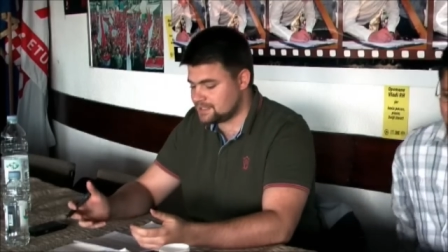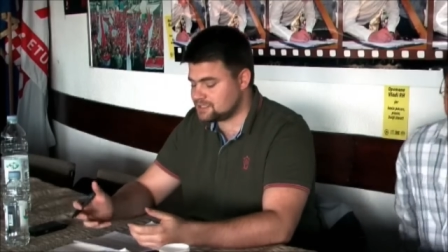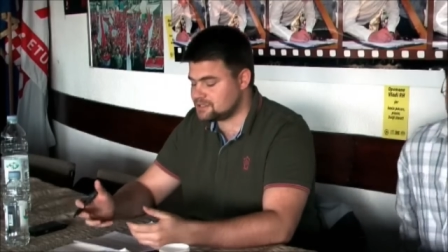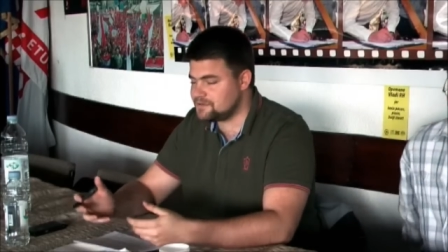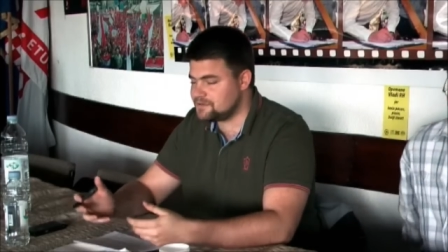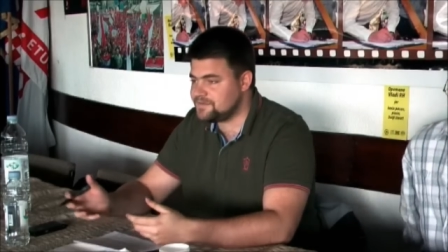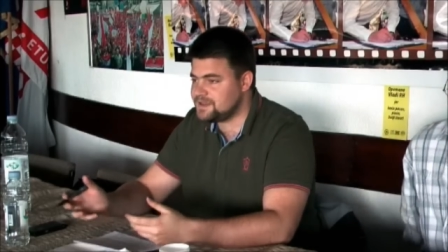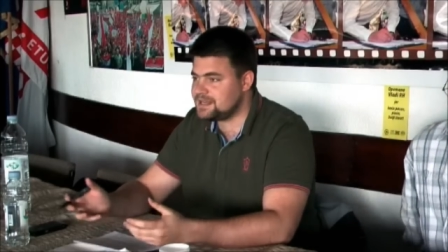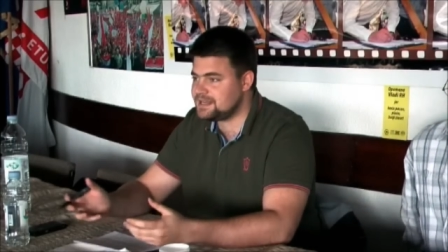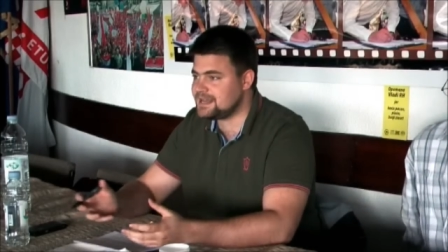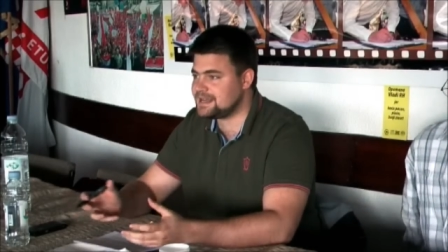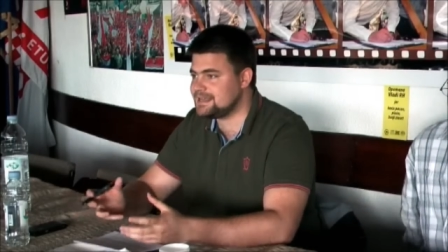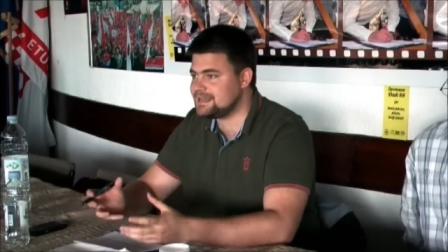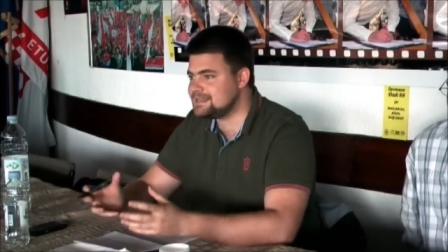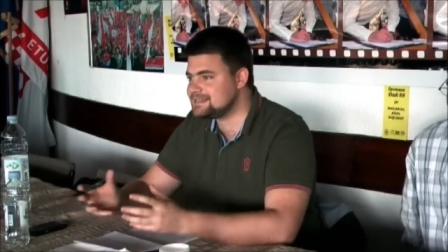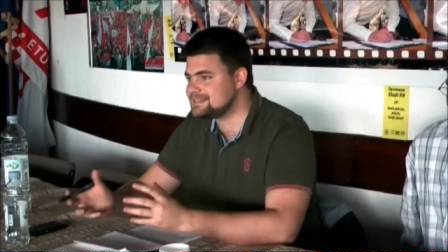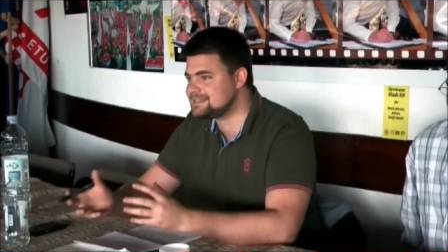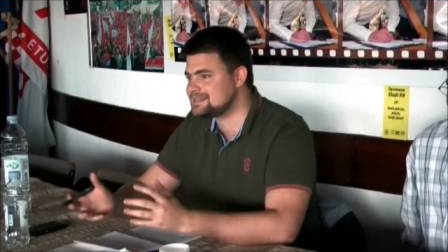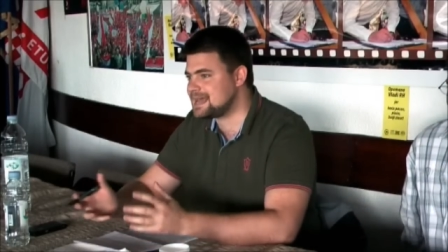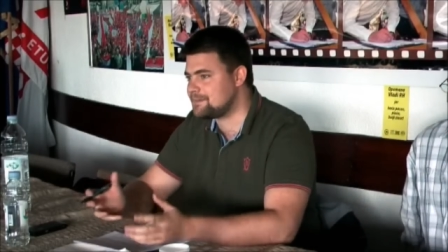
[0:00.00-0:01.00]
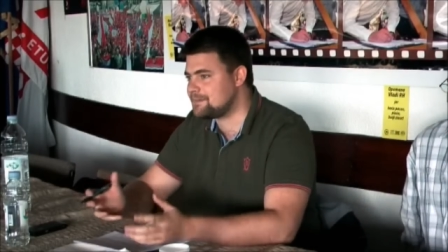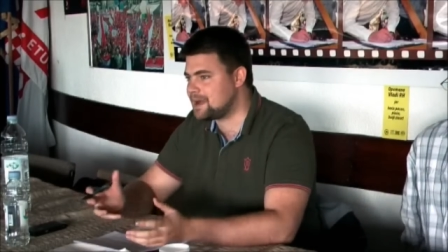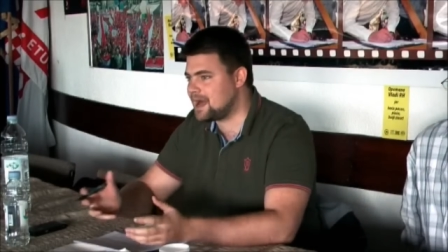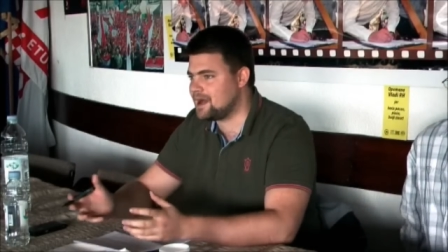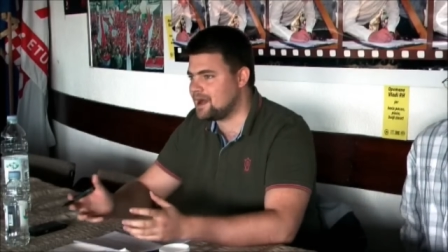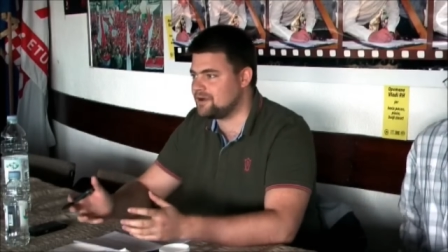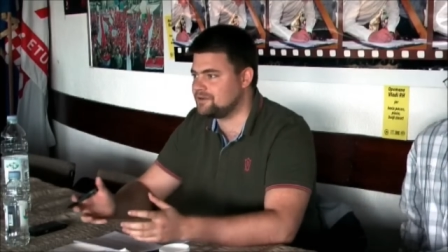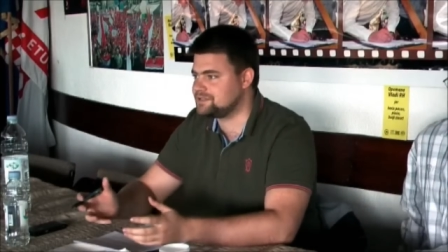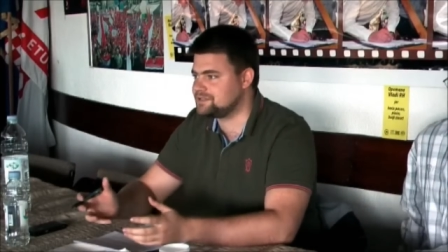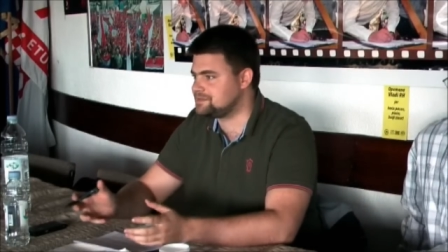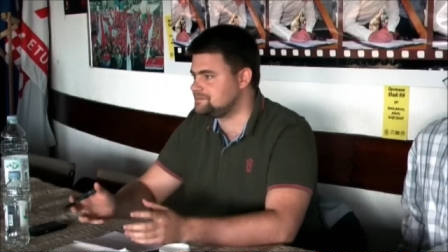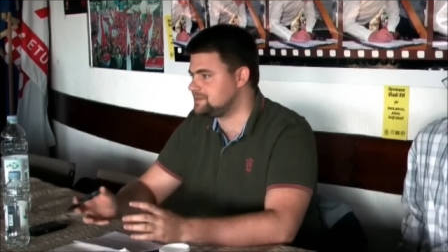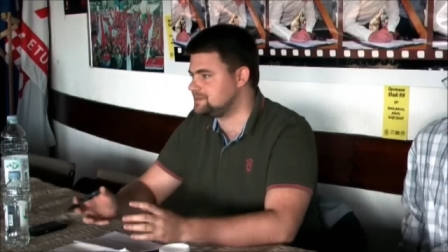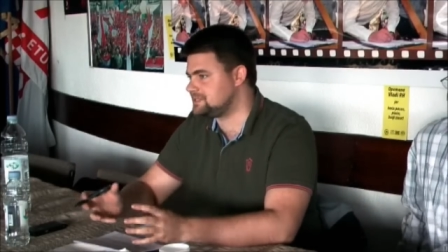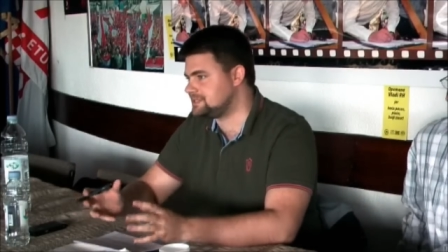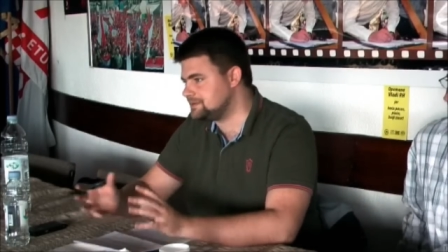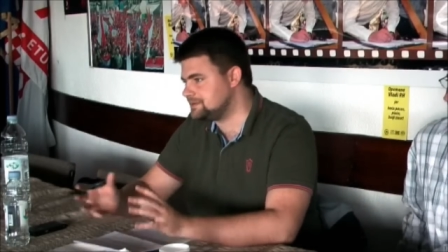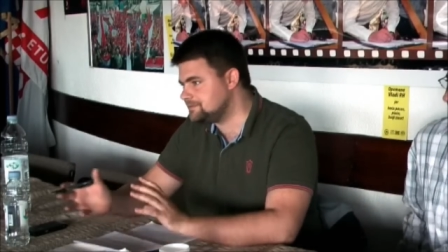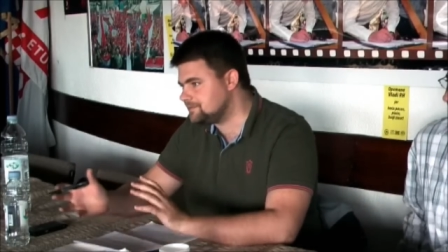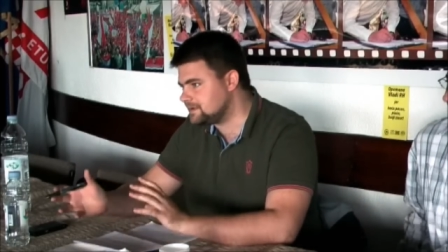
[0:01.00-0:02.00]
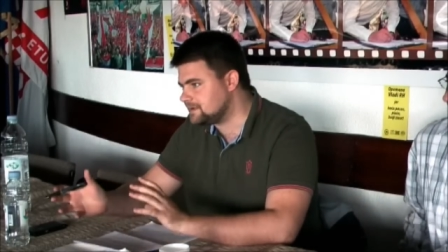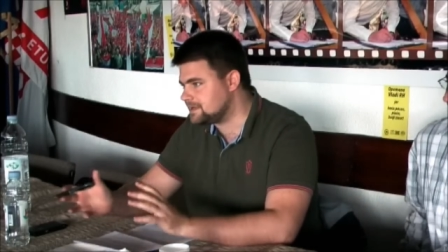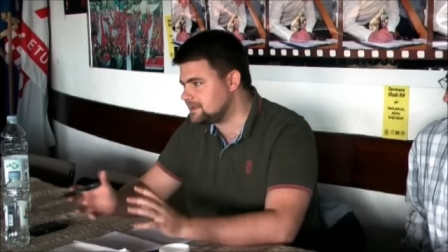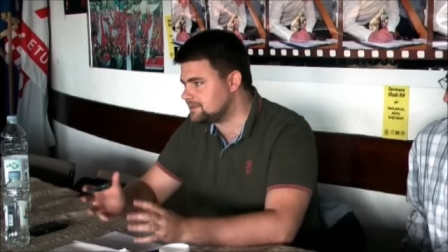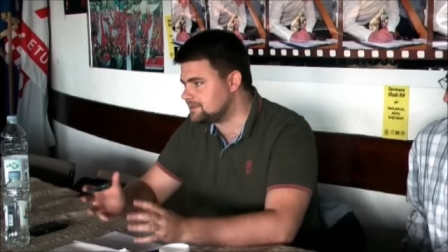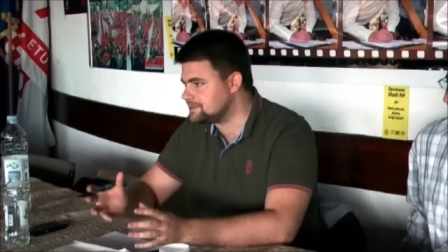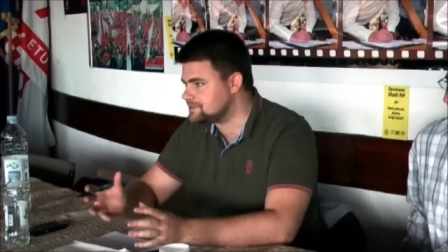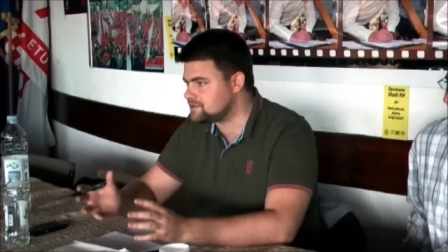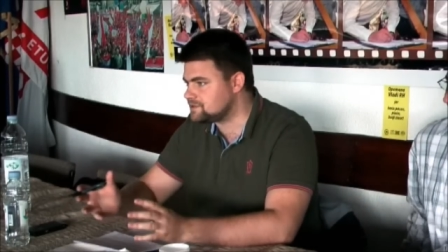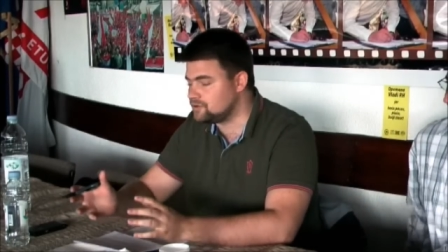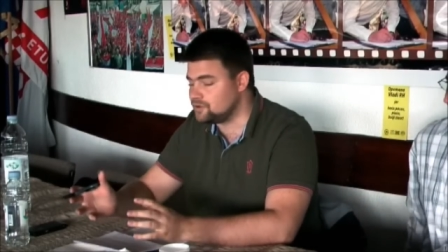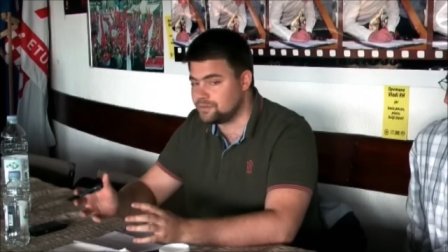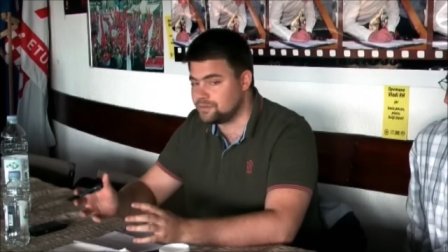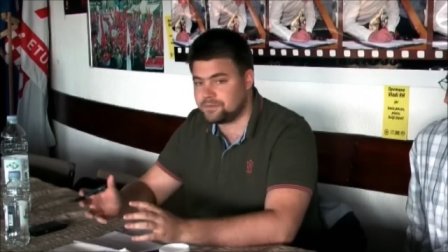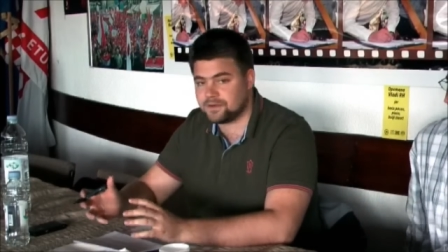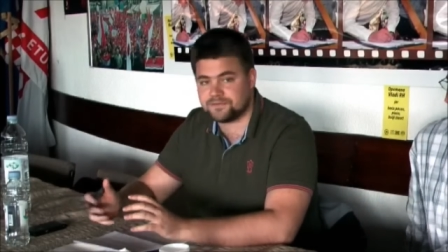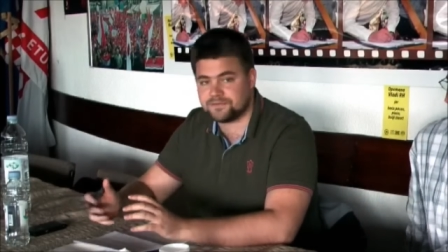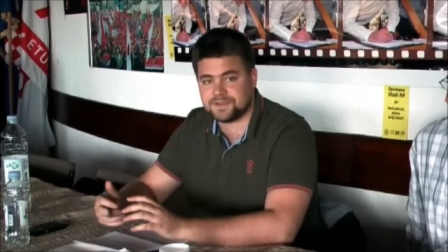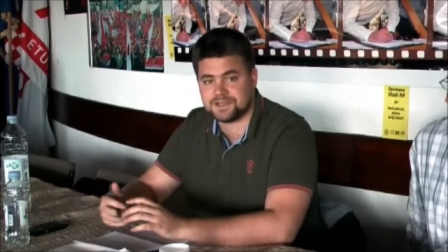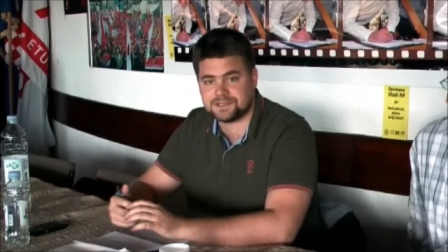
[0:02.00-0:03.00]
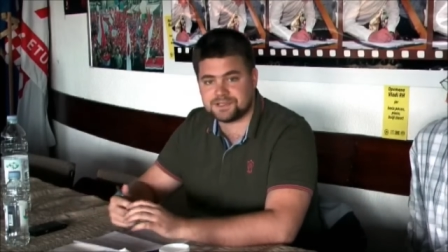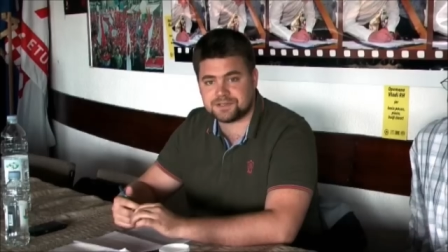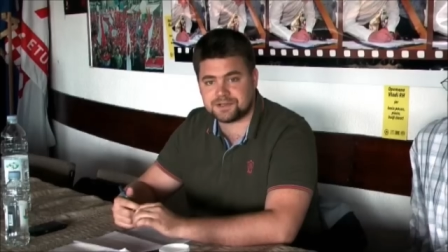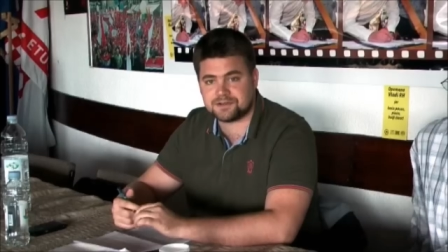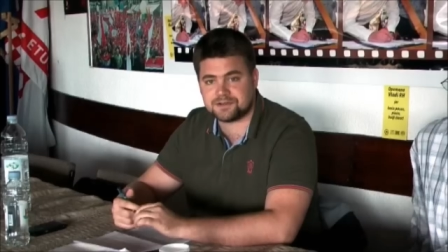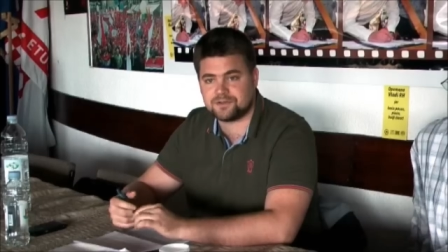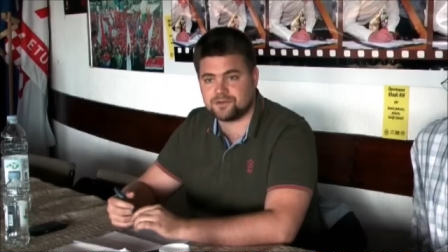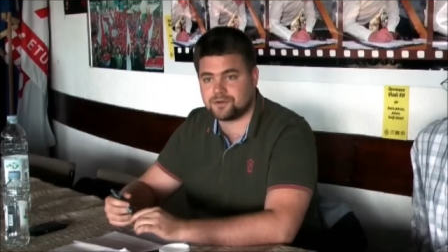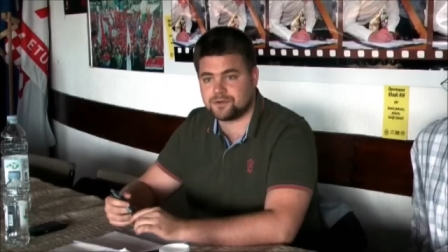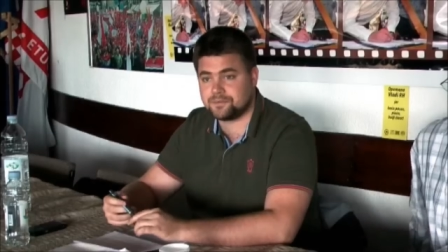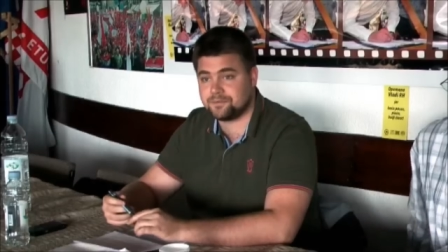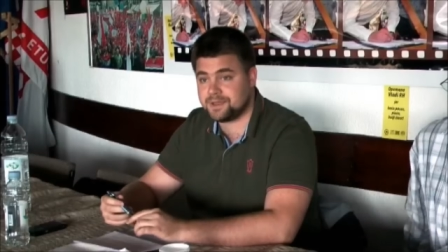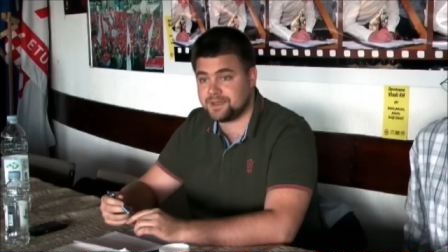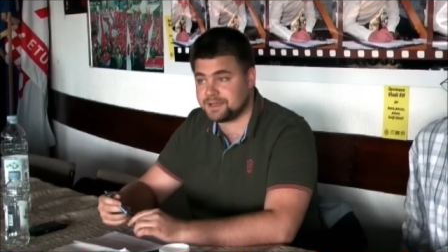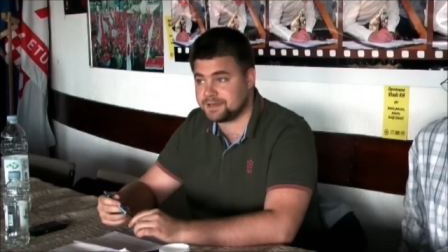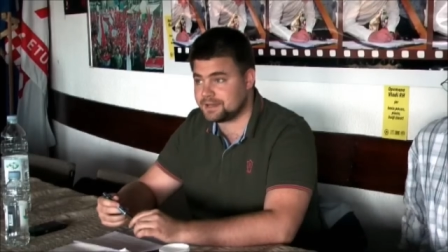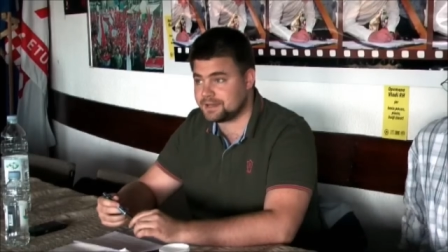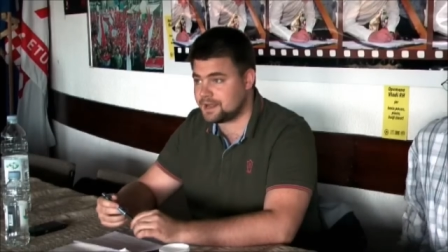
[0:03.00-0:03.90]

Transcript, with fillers: Slovenia is somehow specific in this group of Eastern European